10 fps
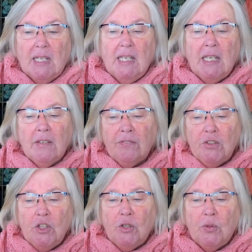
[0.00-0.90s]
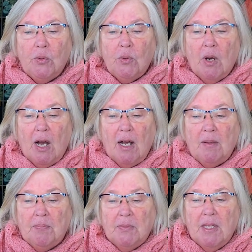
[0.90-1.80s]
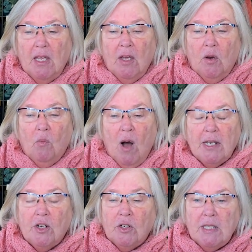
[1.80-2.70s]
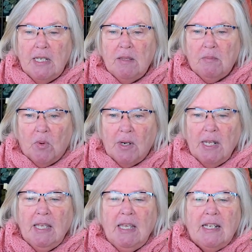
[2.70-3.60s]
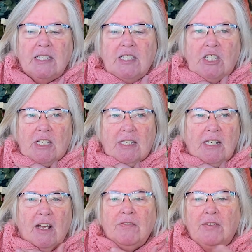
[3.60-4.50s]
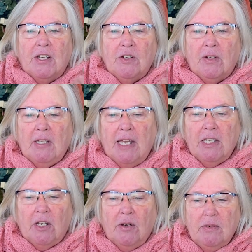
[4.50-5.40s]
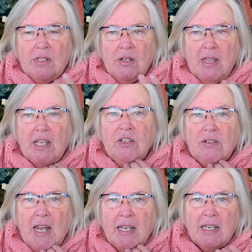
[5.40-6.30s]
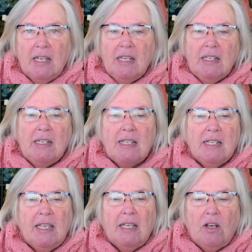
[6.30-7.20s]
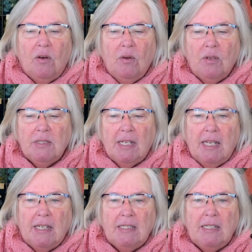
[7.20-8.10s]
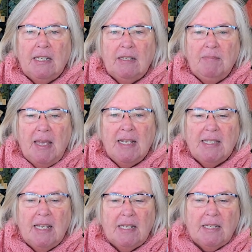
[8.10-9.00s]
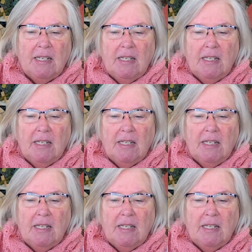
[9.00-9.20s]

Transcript: if you walk early in the morning, it's just enough under a light coat so that your neck doesn't get cold, and it makes it